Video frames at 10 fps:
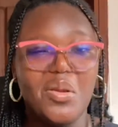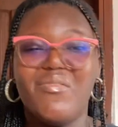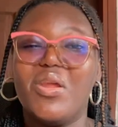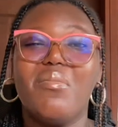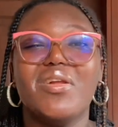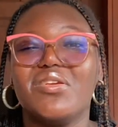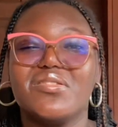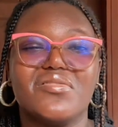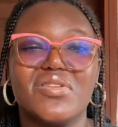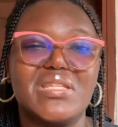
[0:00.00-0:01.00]
nobody's going
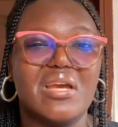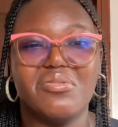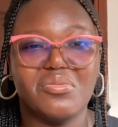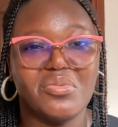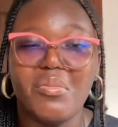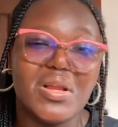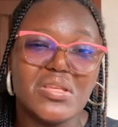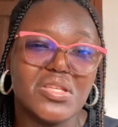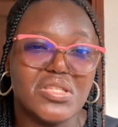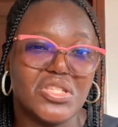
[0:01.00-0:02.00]
to even tell you,
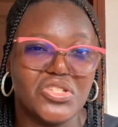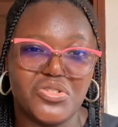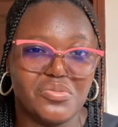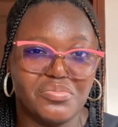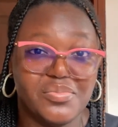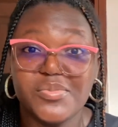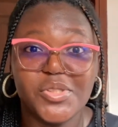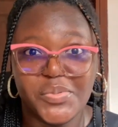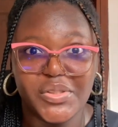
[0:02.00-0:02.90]
nobody's going to teach you, to be